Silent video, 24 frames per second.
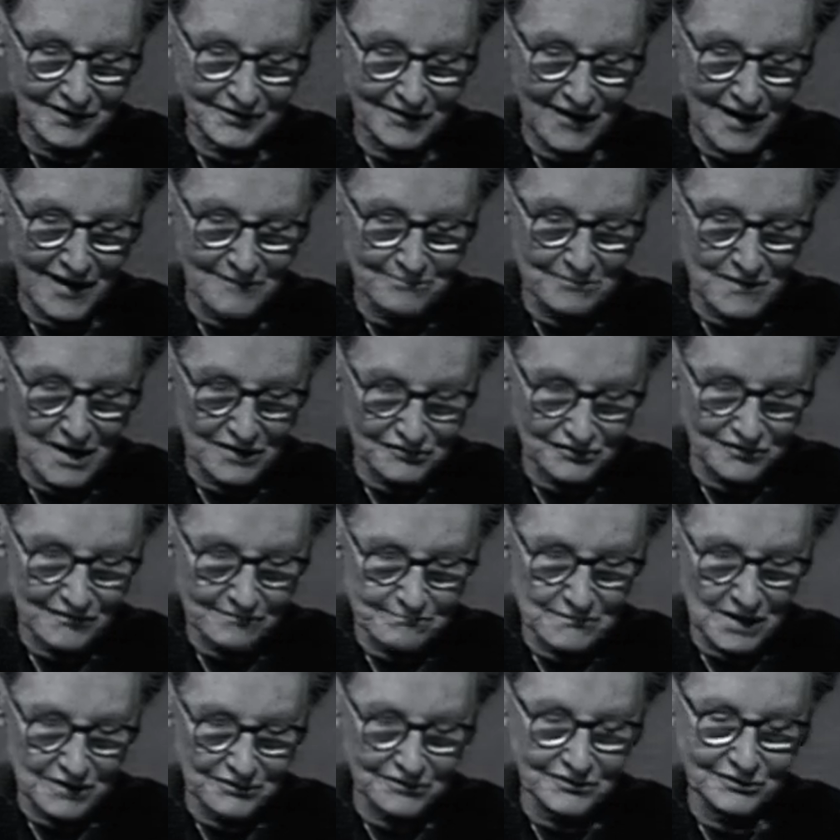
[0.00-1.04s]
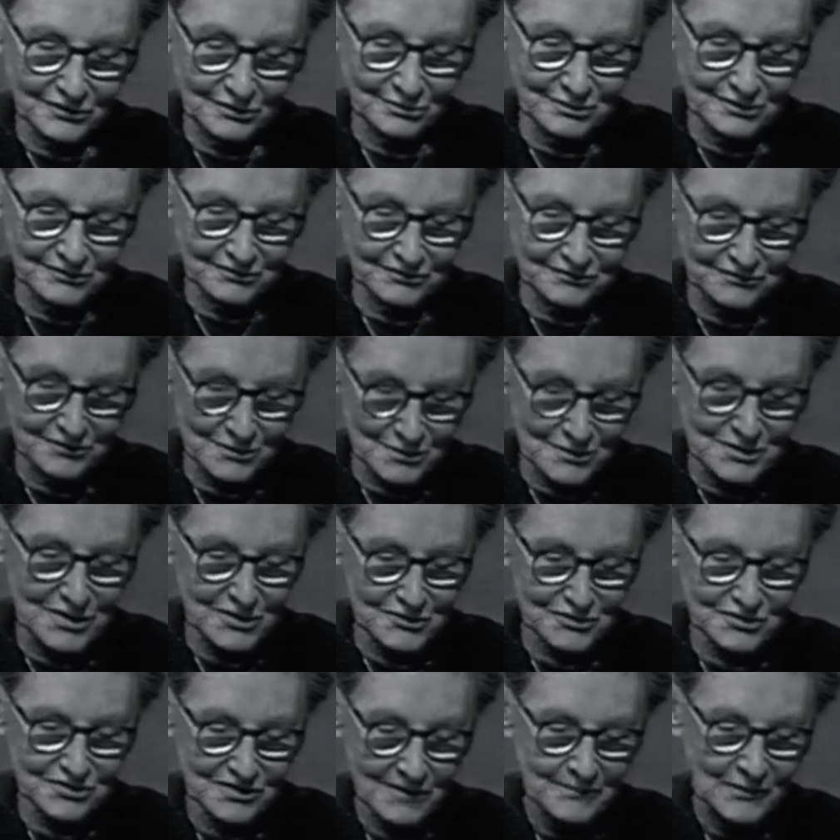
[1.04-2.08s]
think their methods were
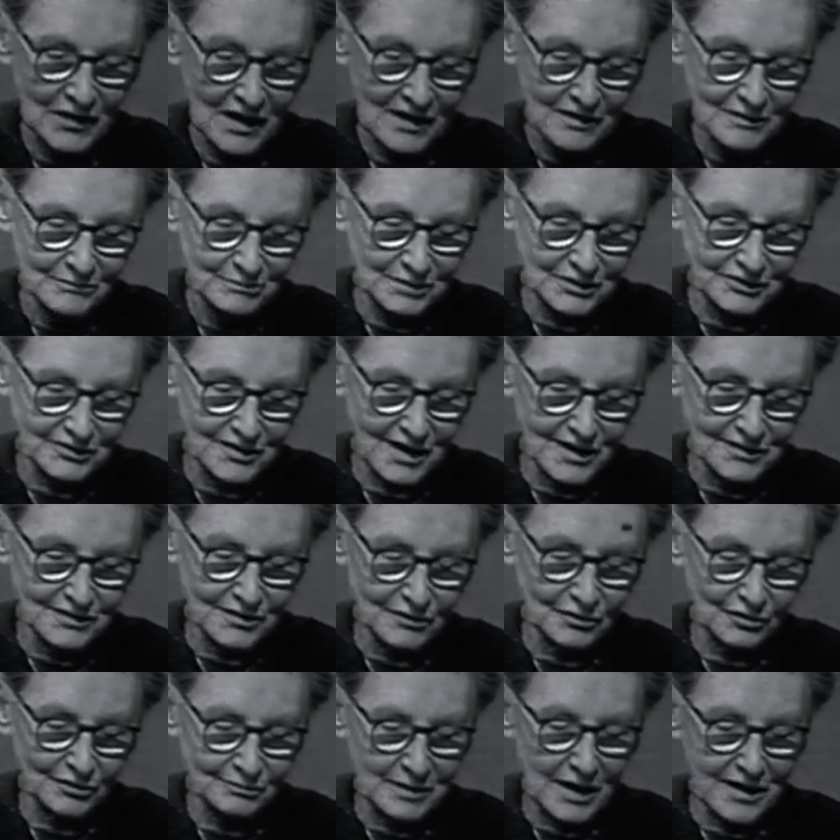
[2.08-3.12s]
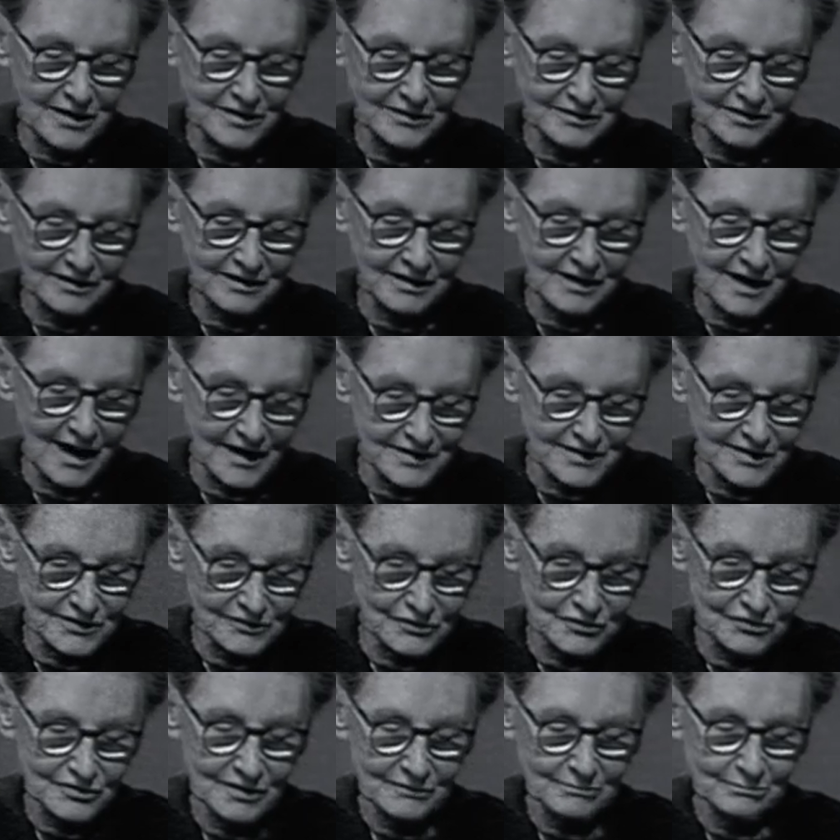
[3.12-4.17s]
foolish, but they displayed
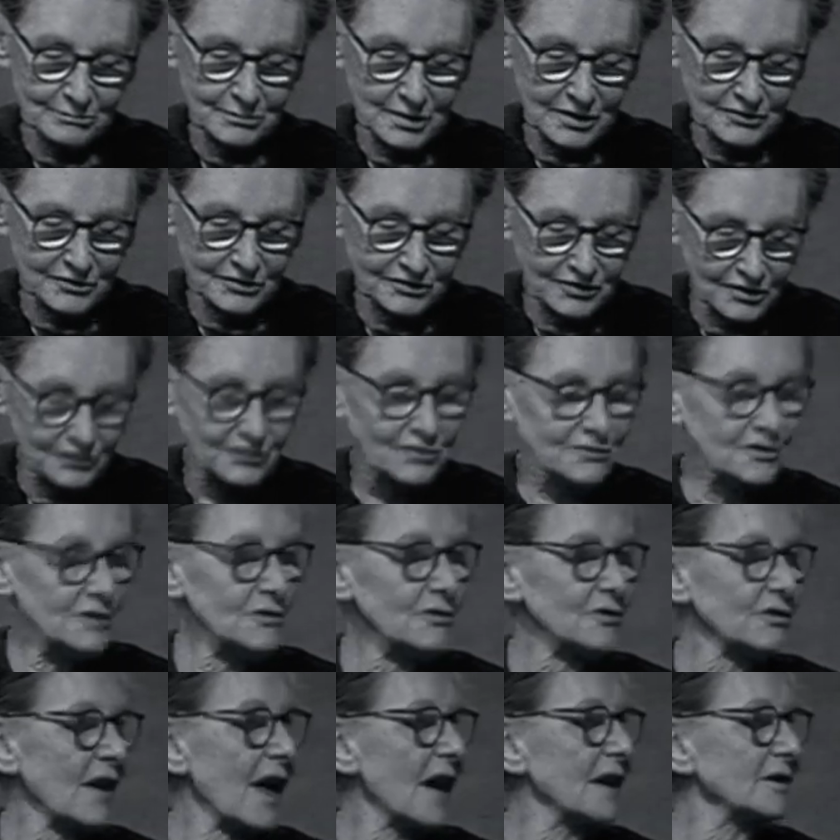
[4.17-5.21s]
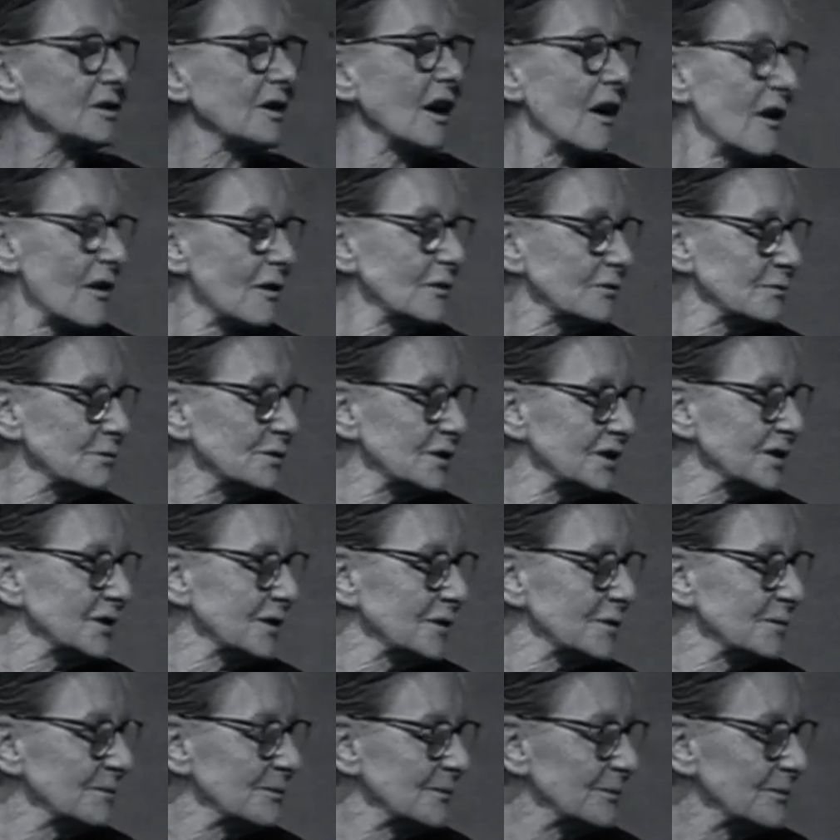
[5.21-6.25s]
courage, persistence, and hard
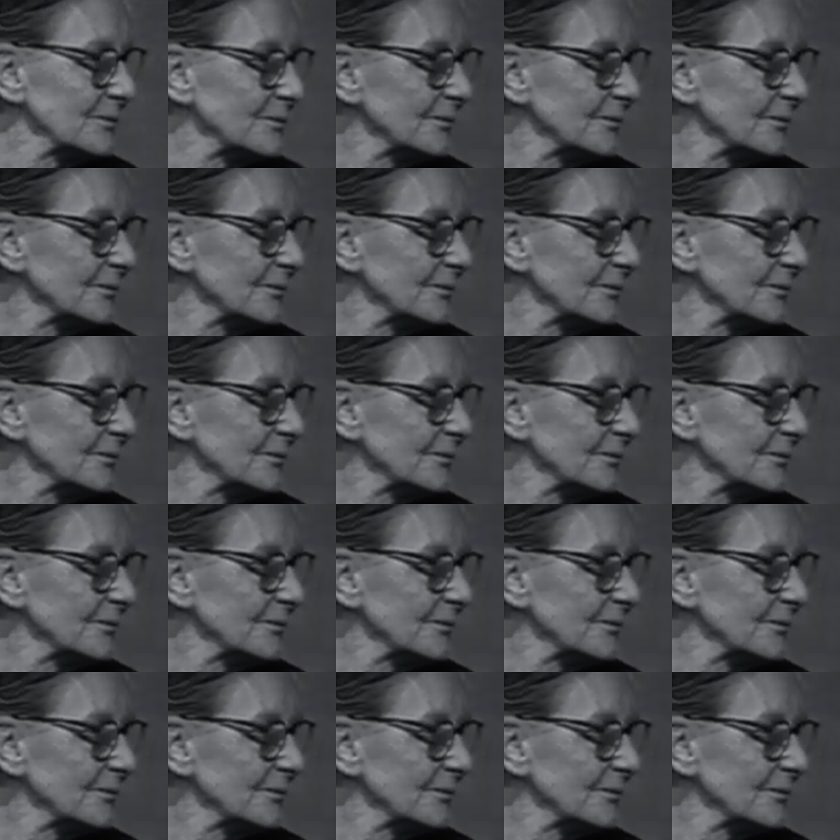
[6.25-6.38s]
work.